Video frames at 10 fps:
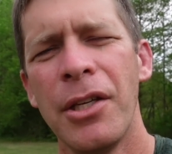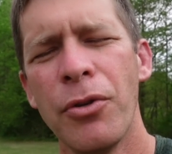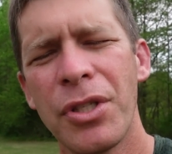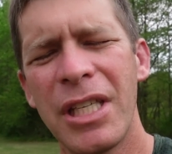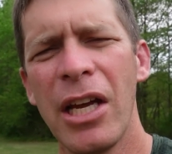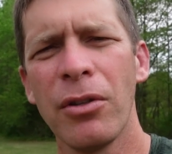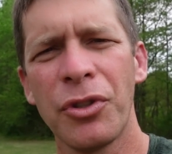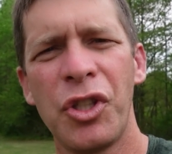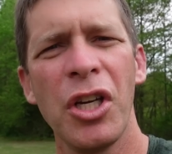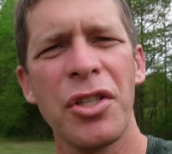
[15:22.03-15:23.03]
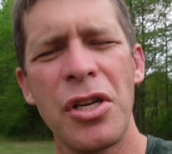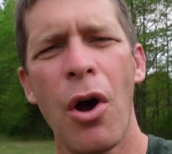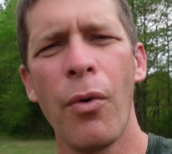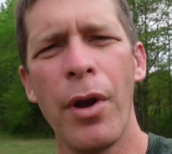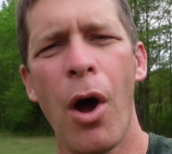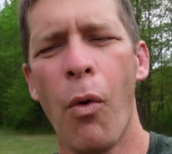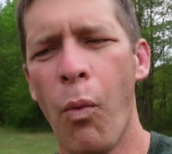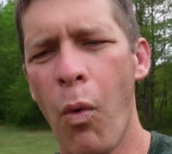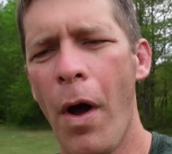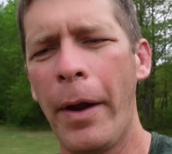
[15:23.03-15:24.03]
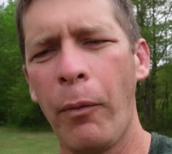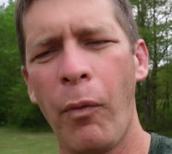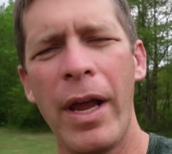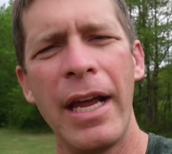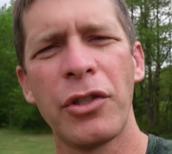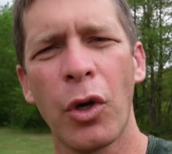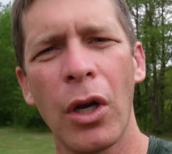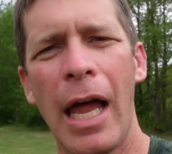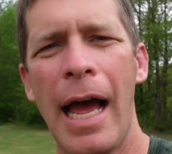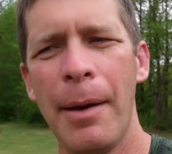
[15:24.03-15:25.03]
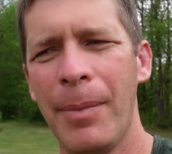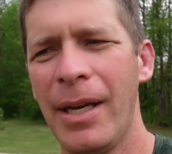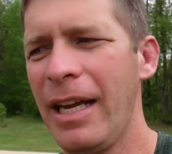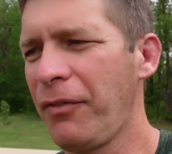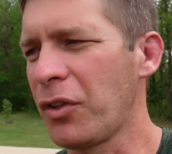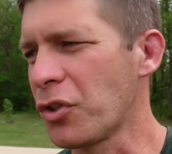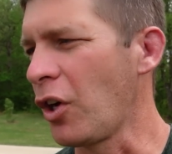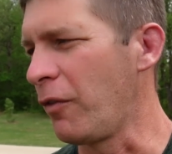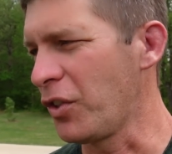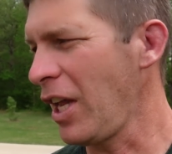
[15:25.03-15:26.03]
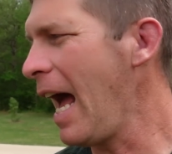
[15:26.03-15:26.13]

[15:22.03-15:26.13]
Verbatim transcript: you still just don't know what weeds are lying beneath the surface.